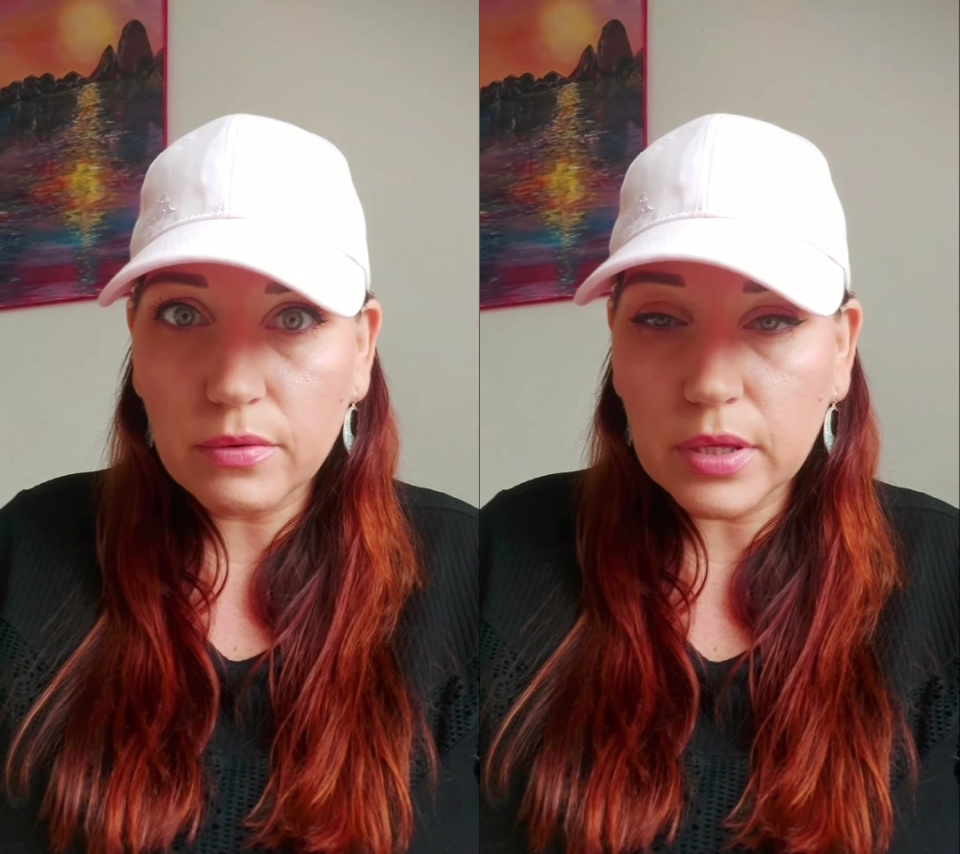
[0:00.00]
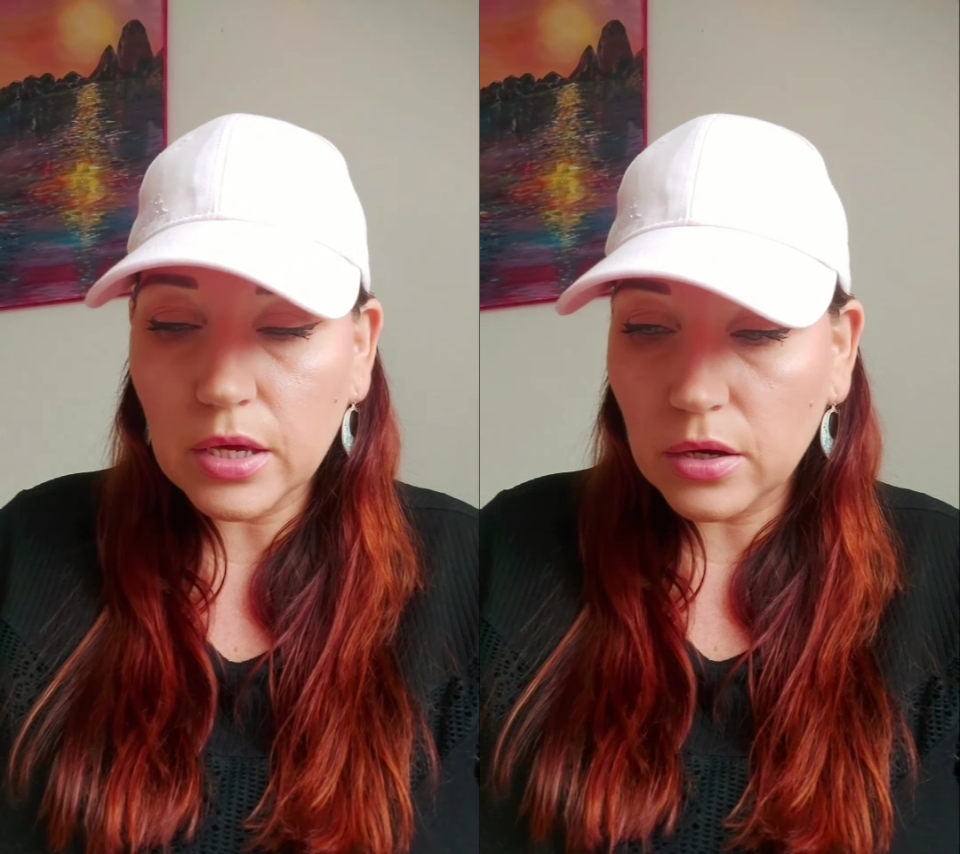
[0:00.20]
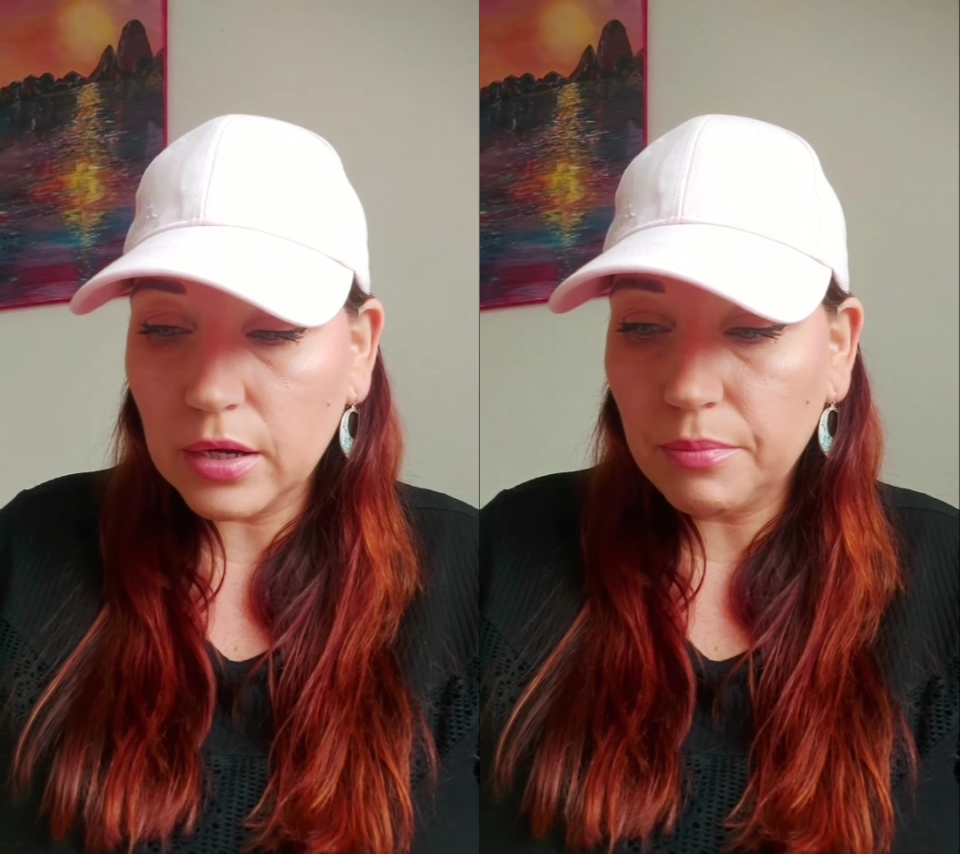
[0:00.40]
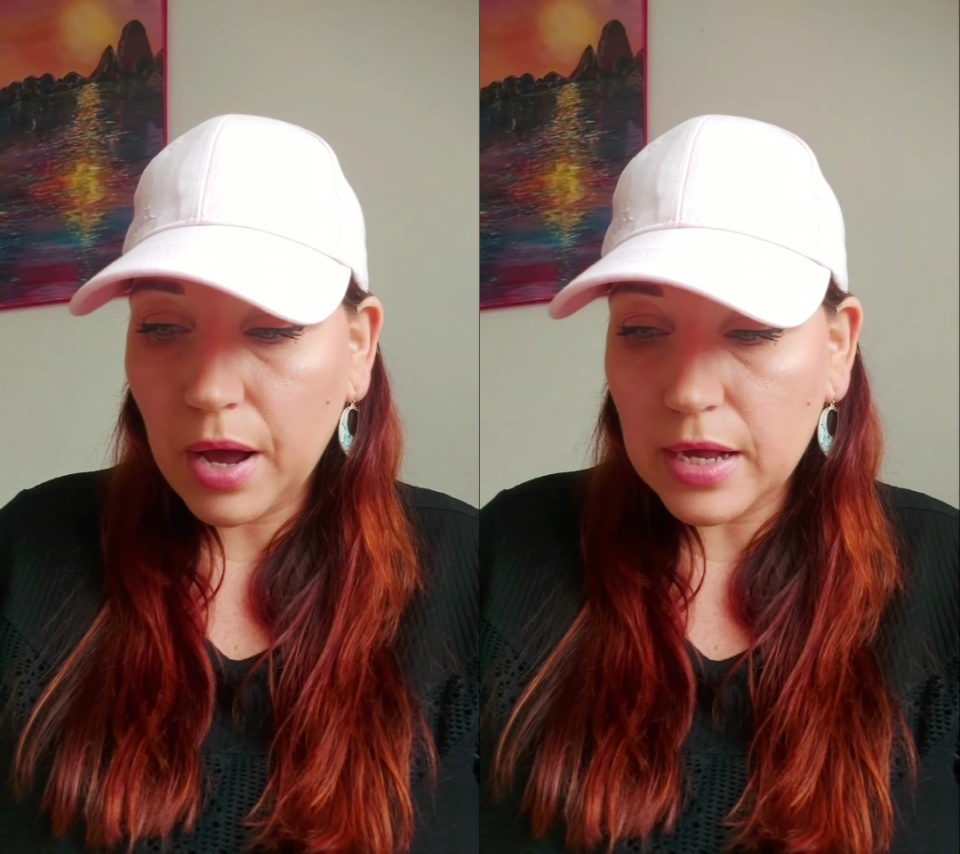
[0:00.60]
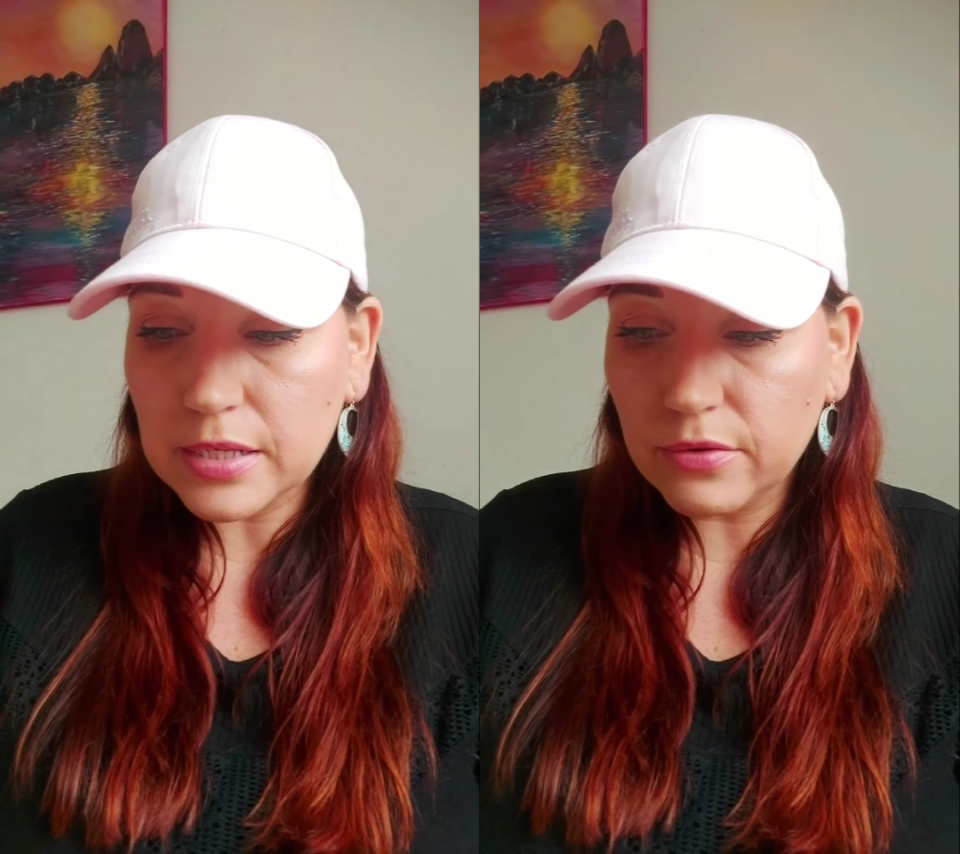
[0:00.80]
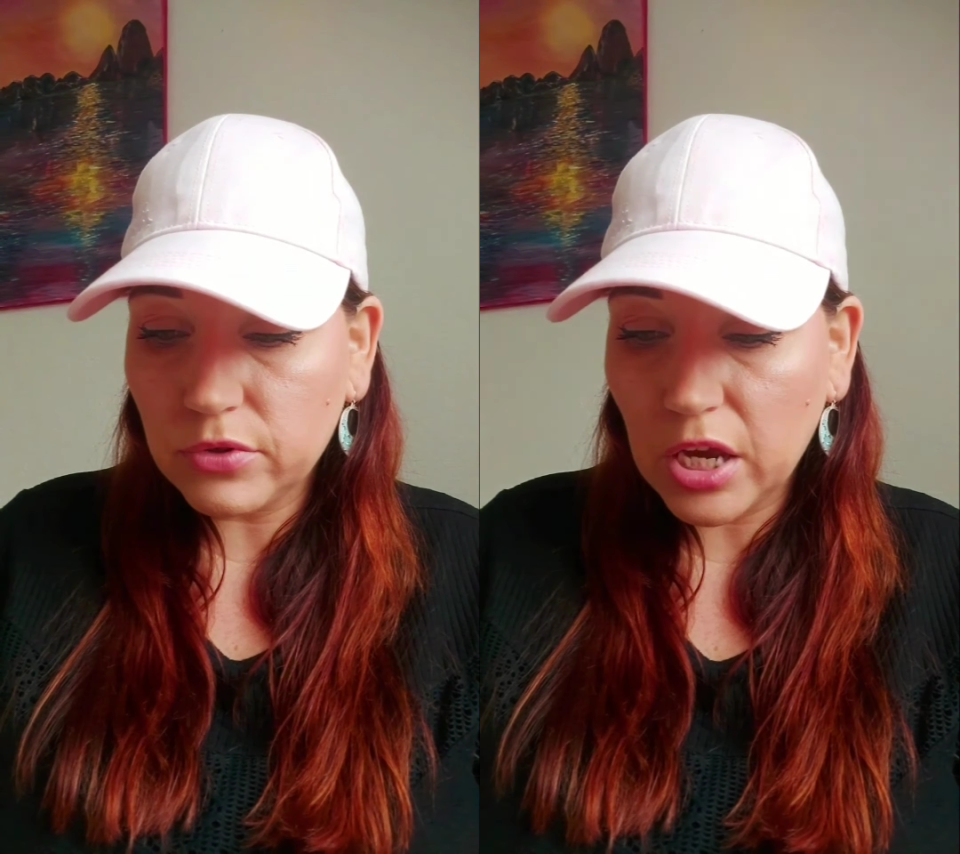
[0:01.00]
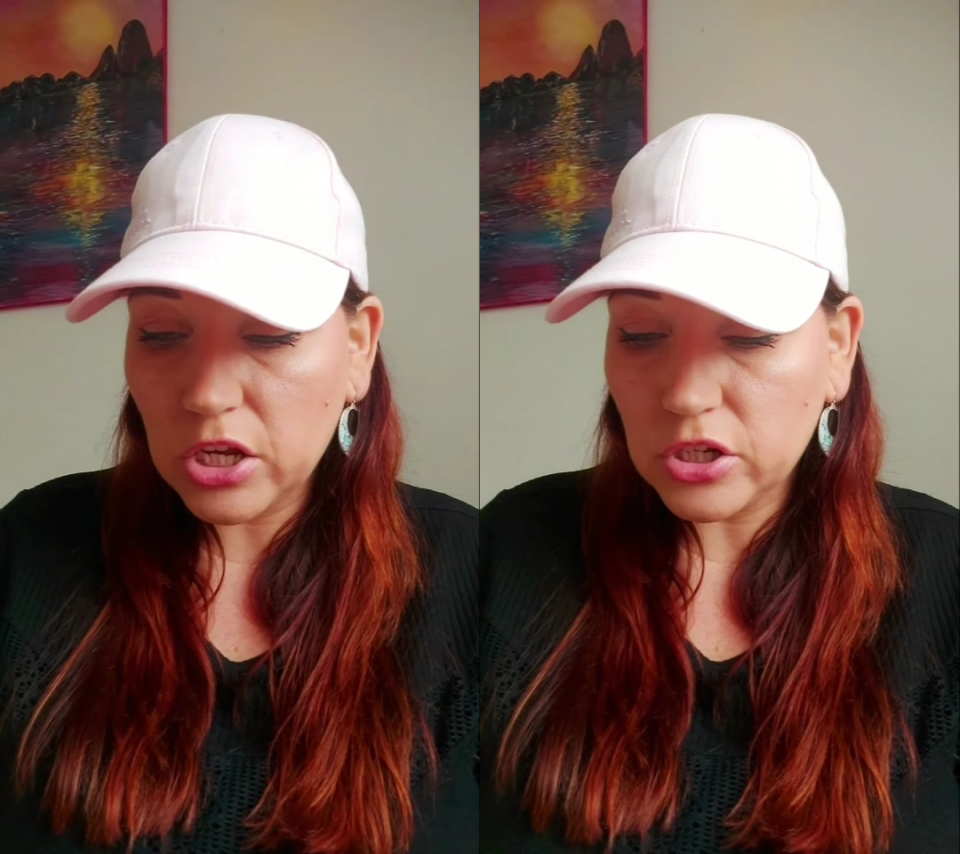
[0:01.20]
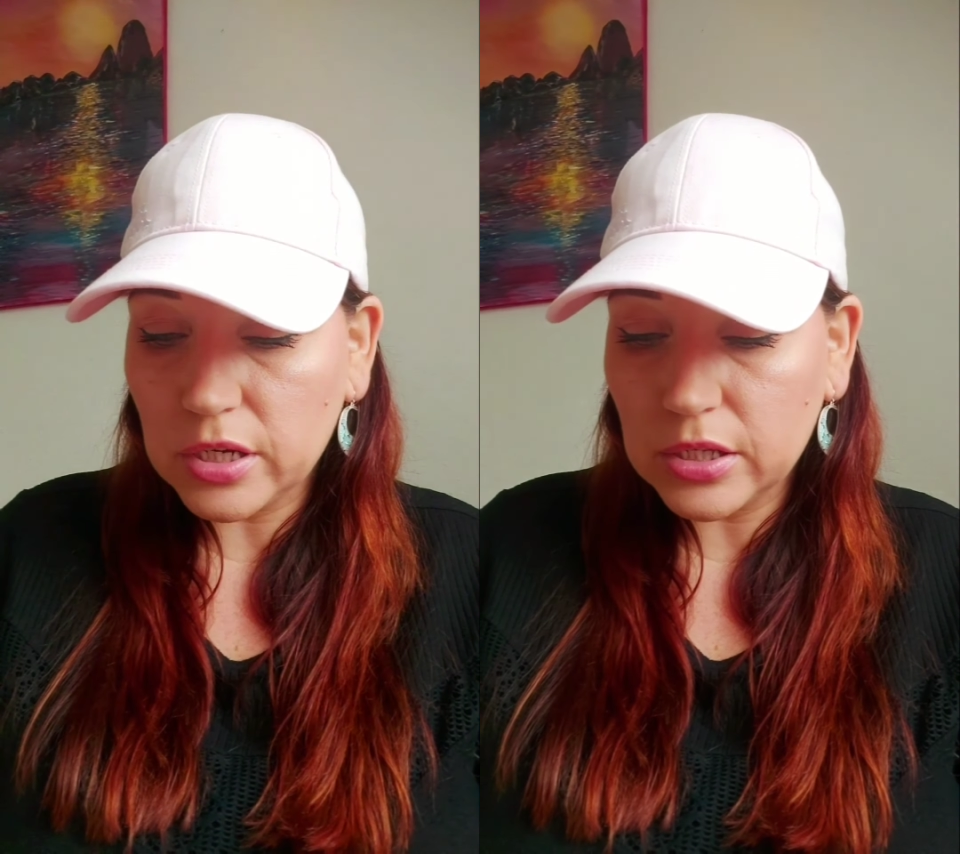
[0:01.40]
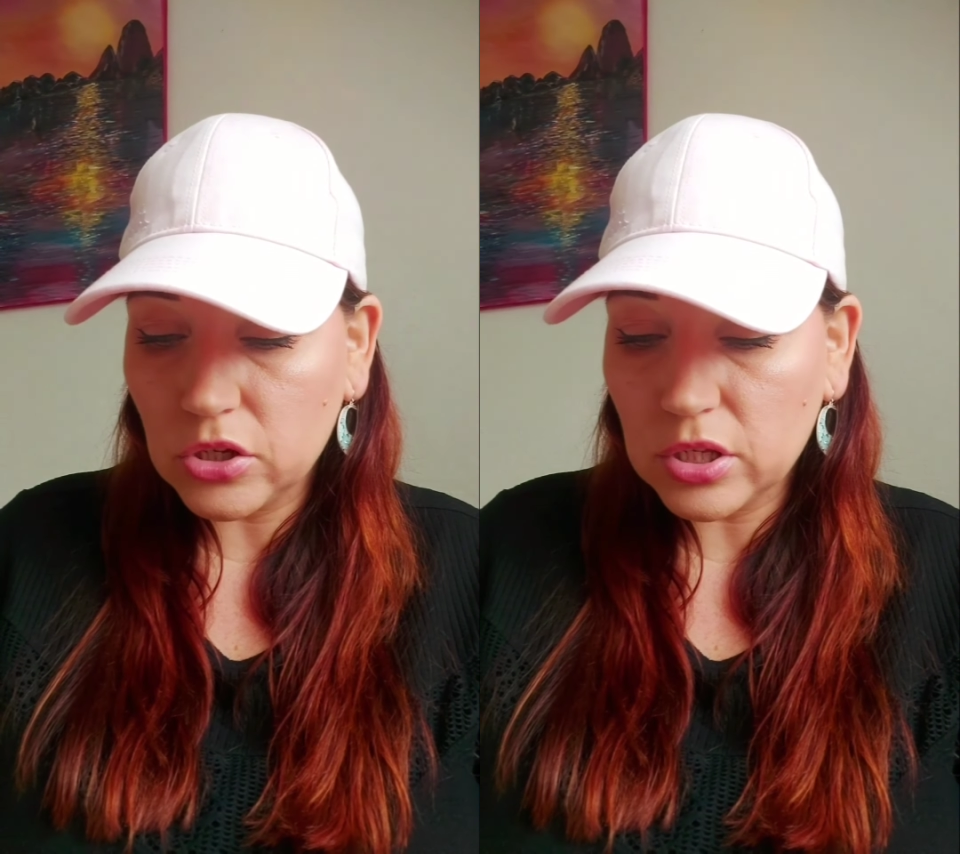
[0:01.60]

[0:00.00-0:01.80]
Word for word: really good positive changes.